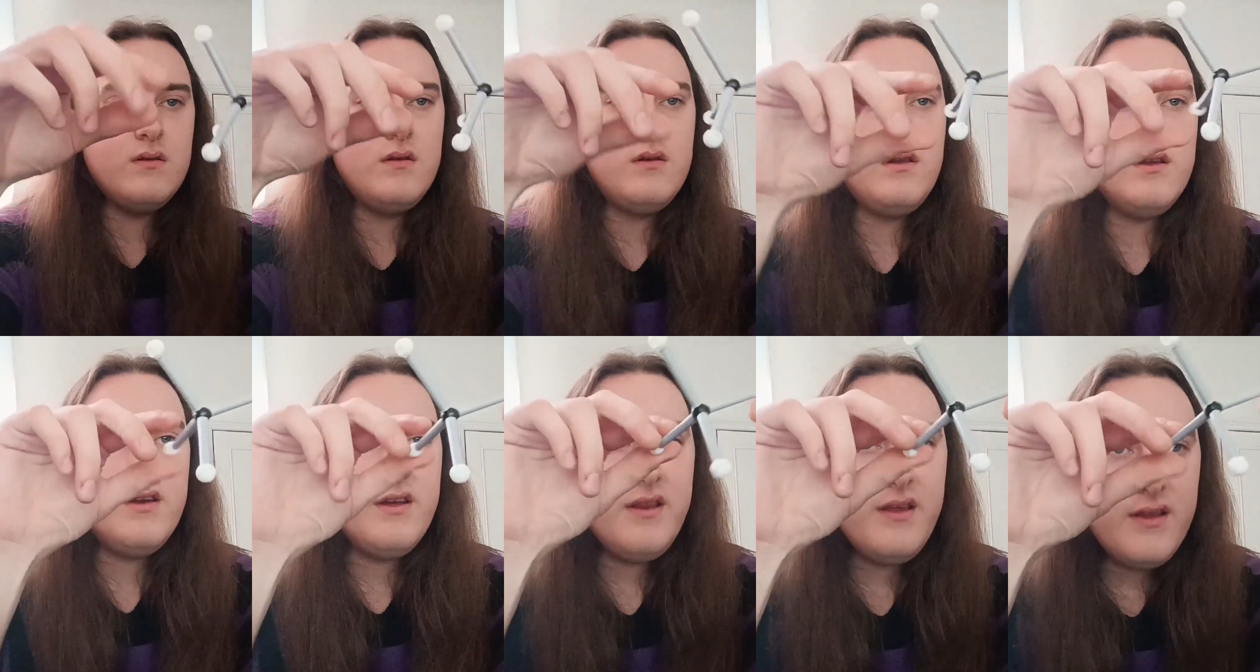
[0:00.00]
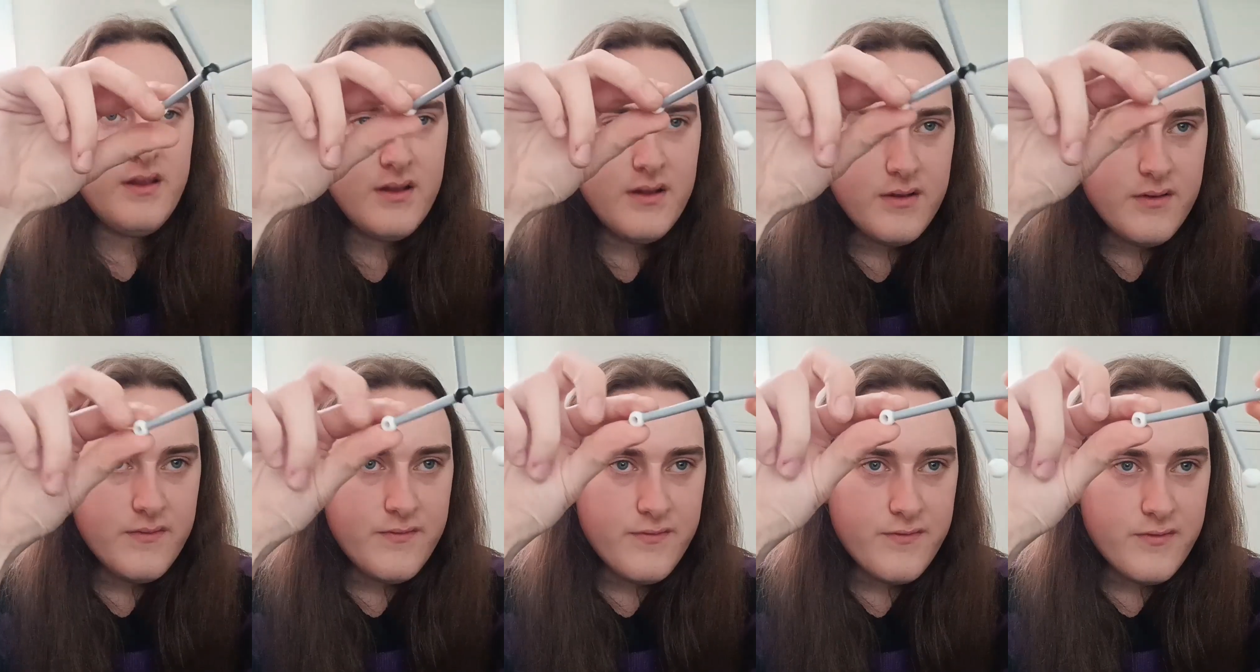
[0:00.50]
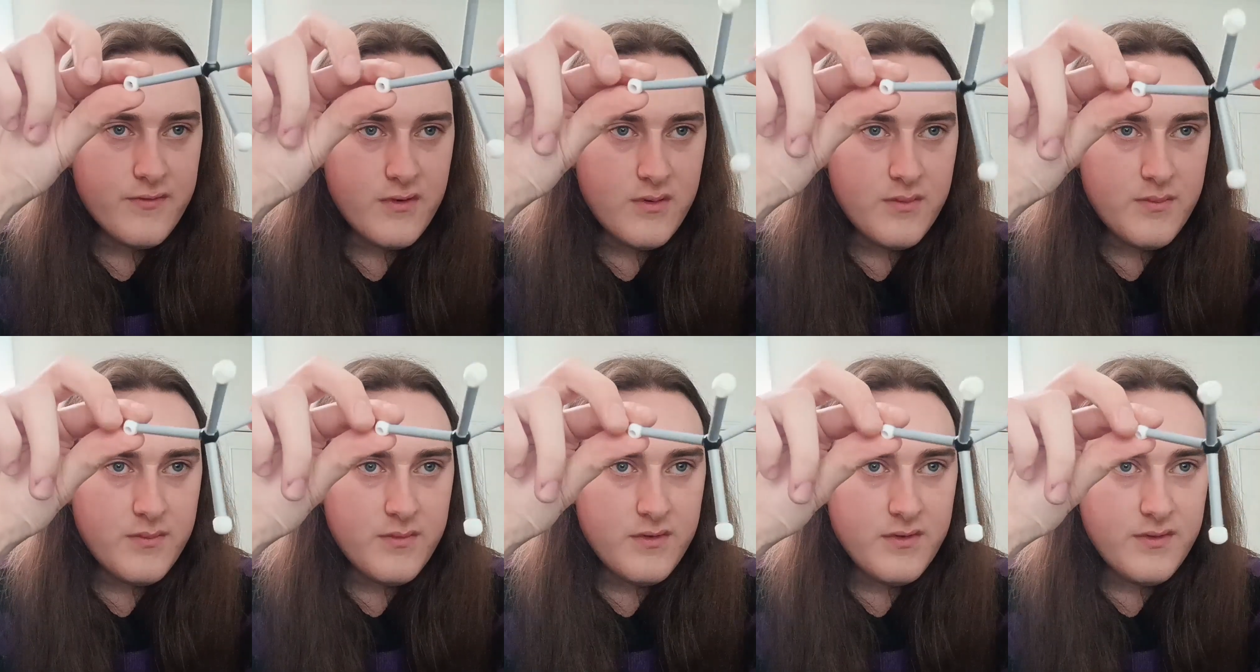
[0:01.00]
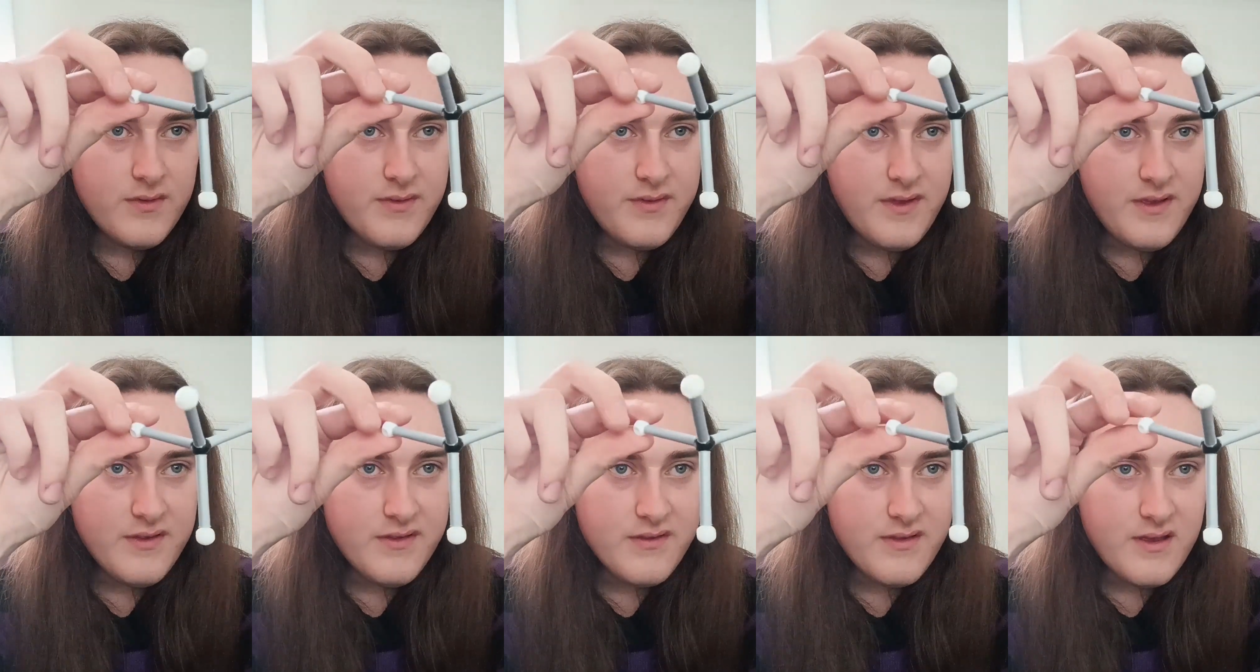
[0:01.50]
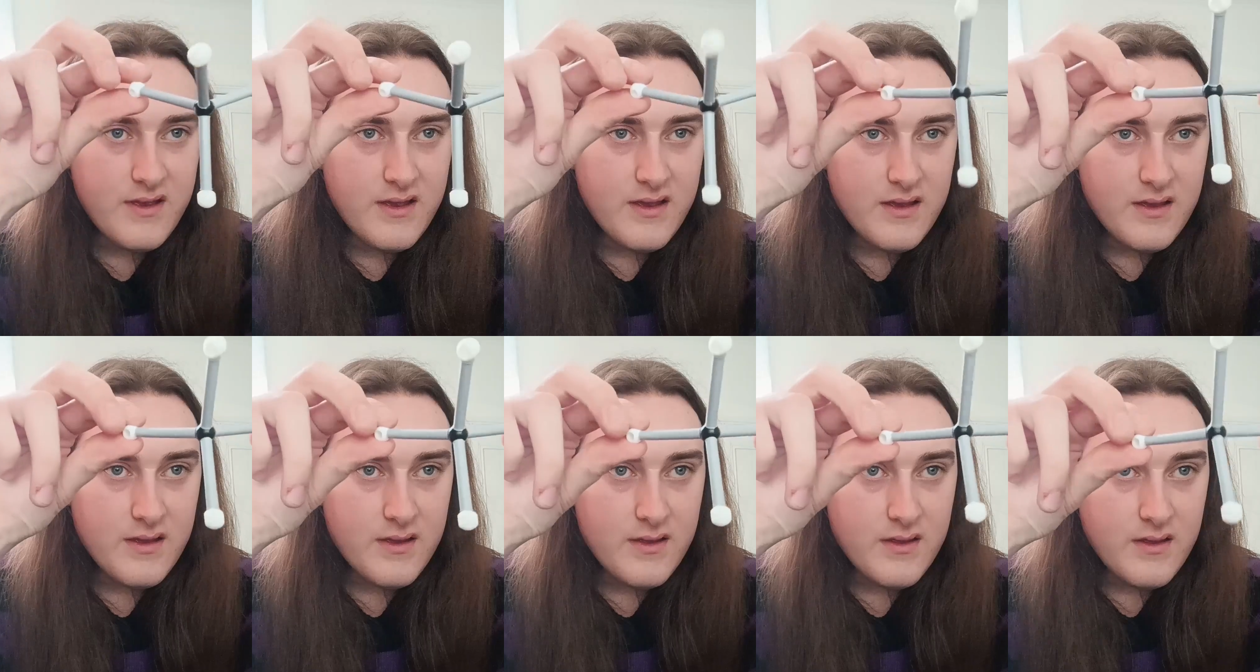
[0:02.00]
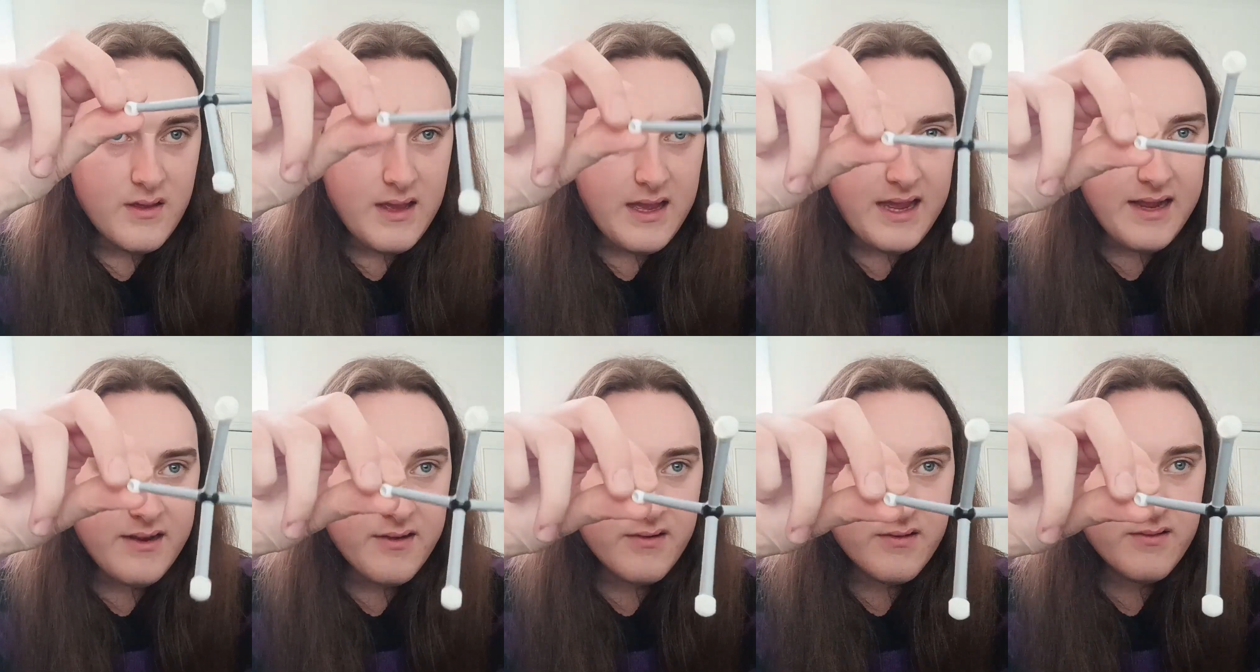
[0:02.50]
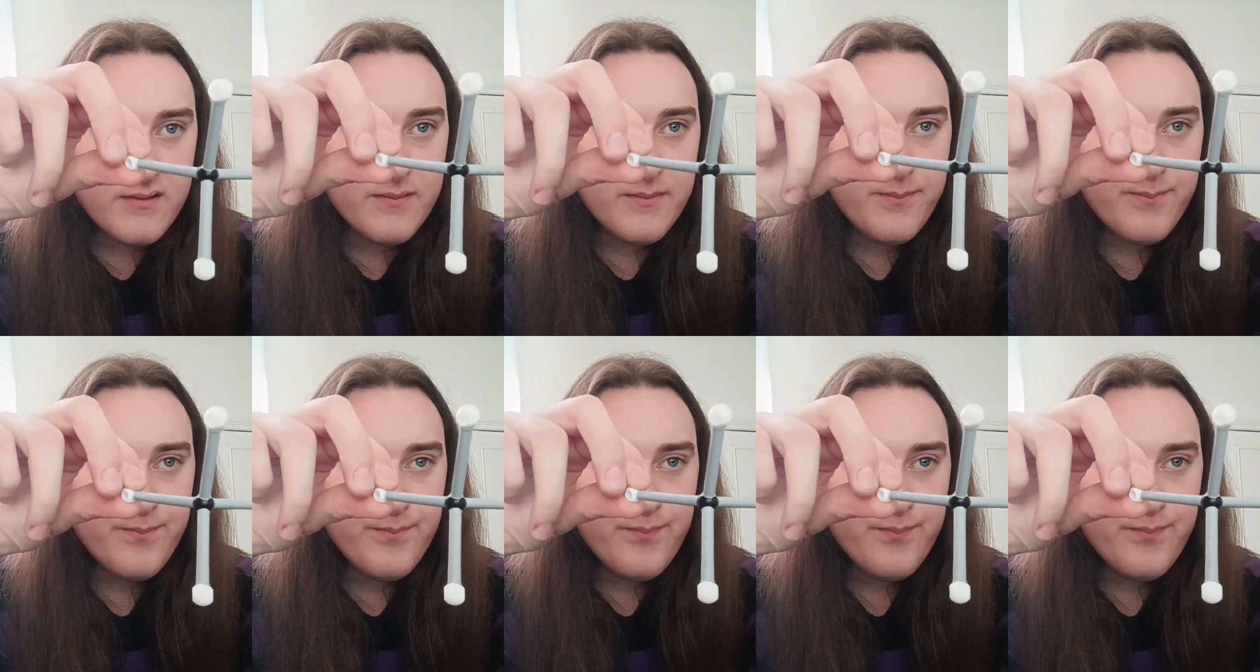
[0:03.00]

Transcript: look at it from this angle